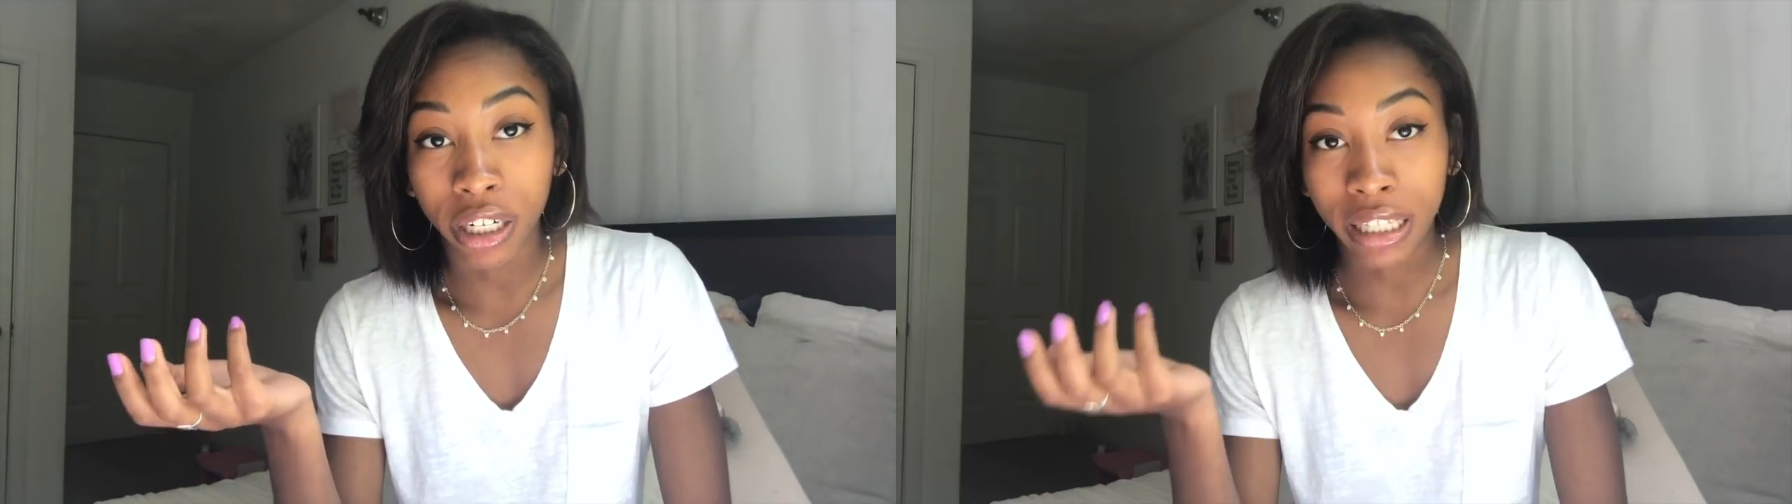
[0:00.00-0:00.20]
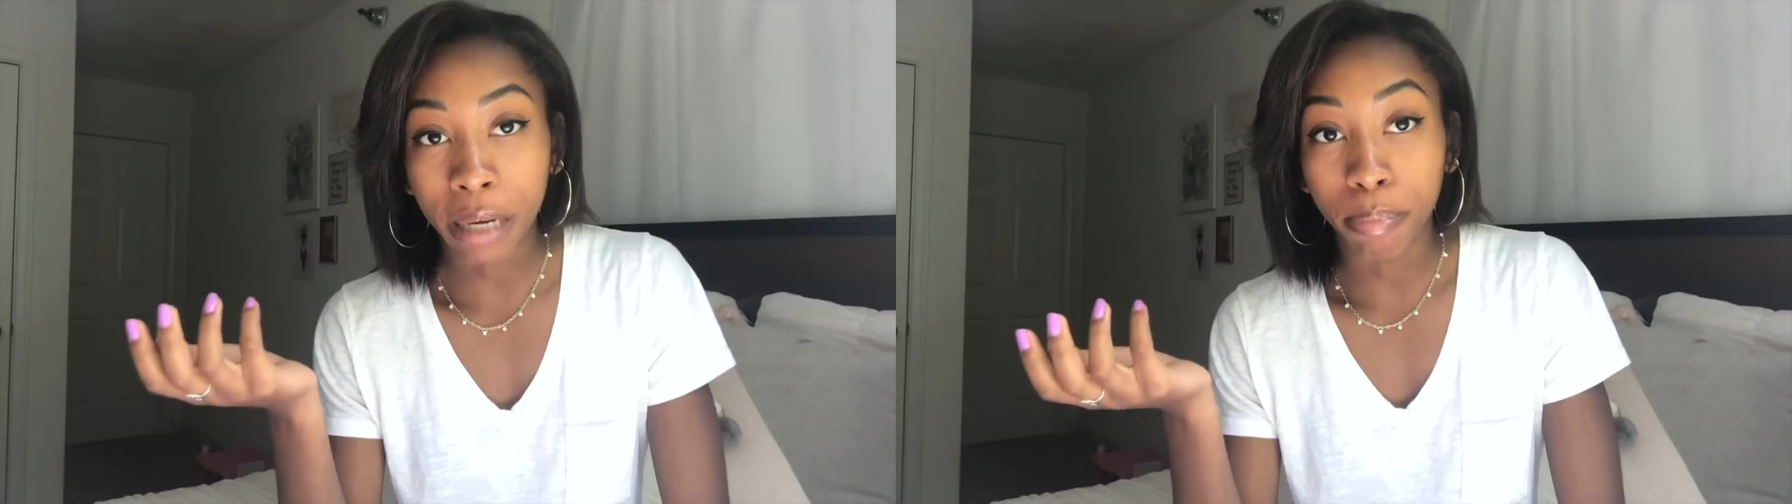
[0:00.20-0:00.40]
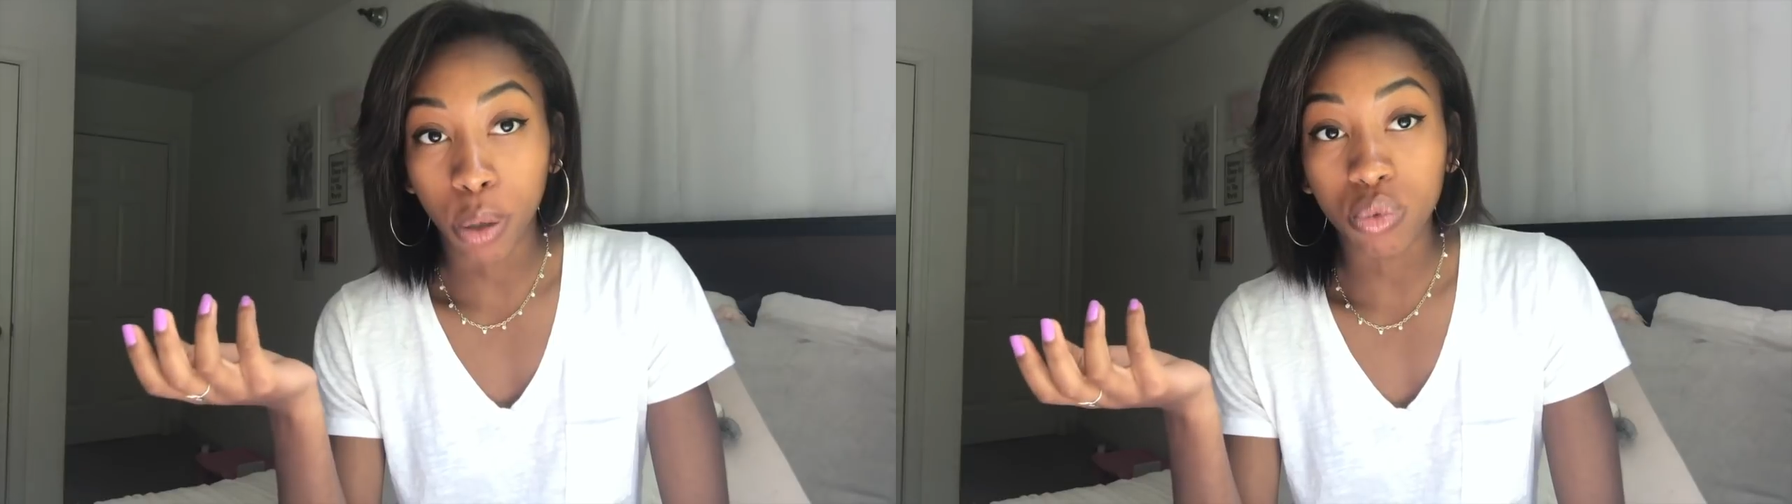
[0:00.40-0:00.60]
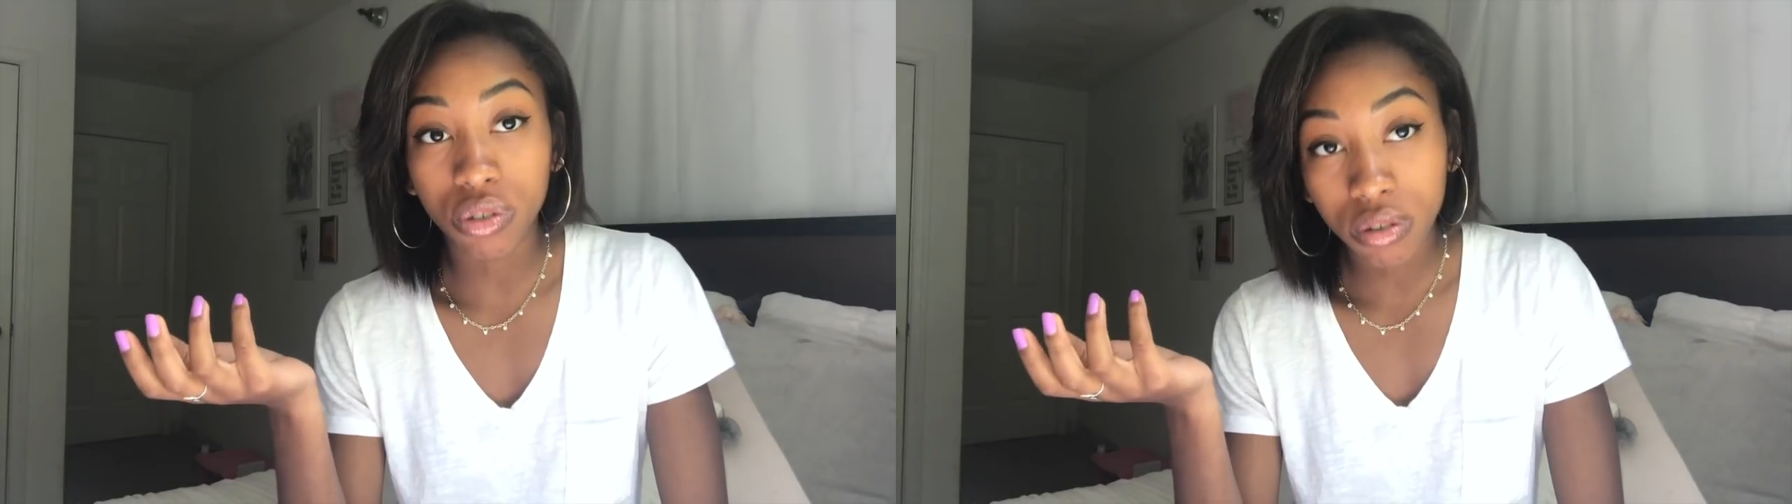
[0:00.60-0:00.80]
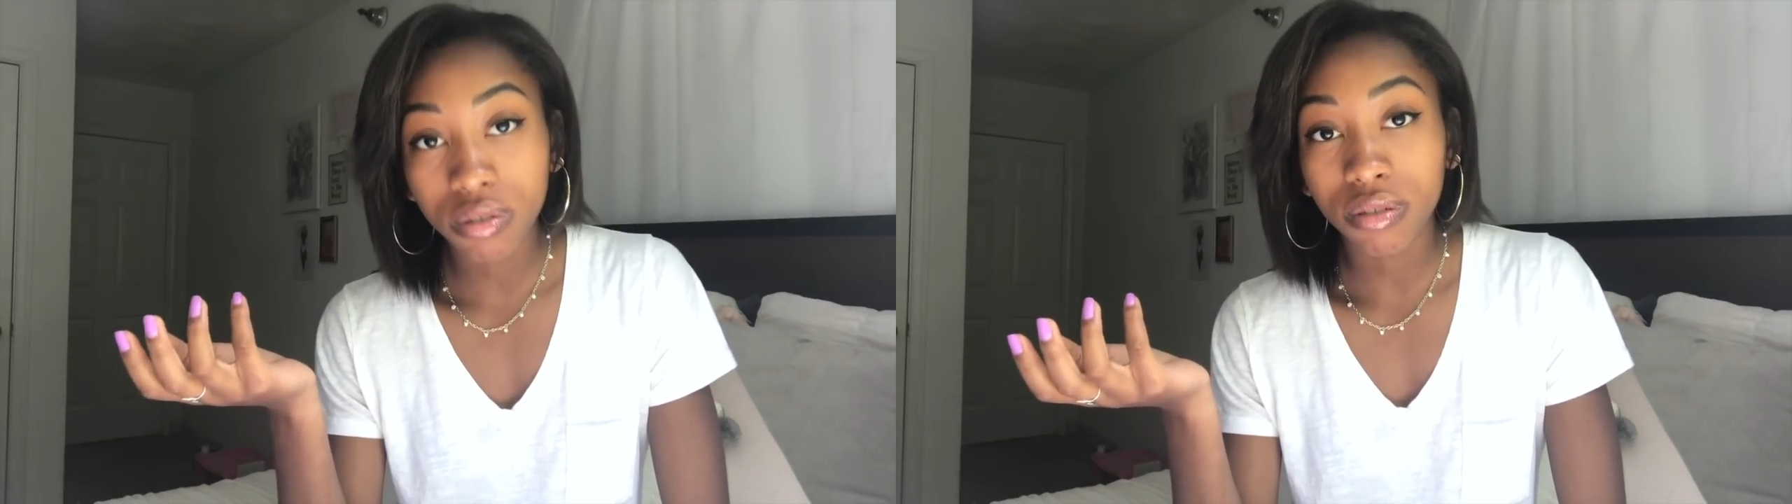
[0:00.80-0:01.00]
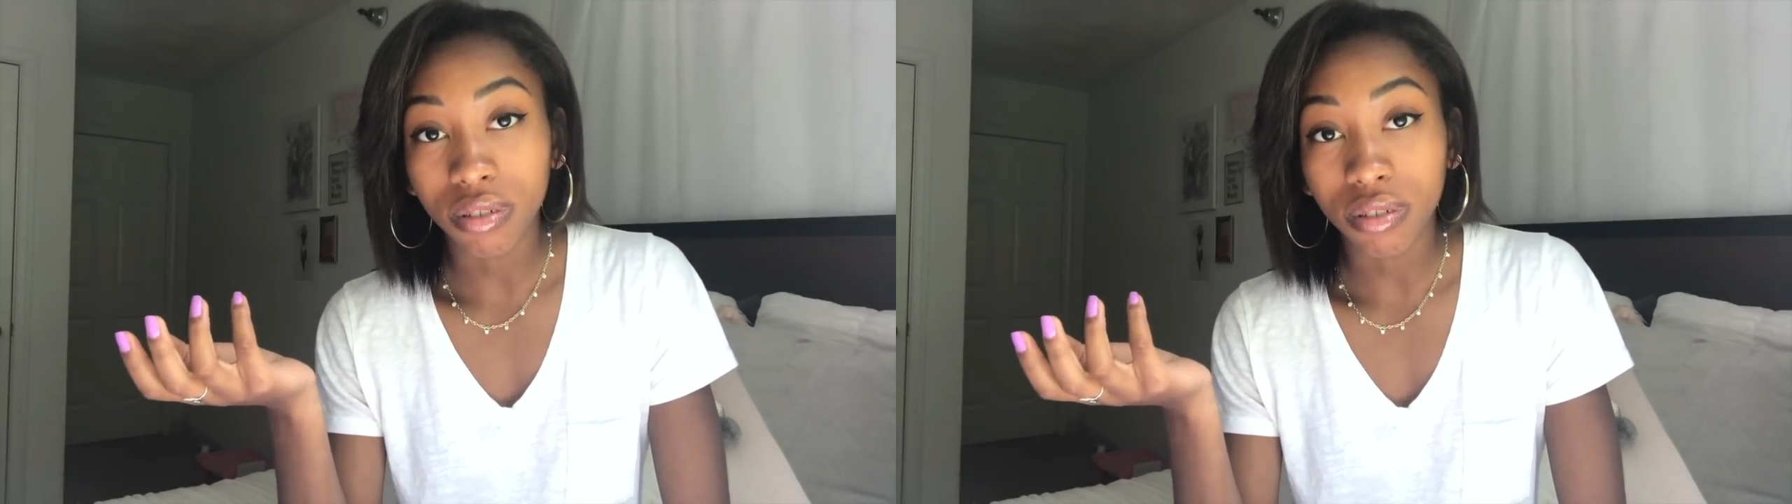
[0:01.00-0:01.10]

in like boats.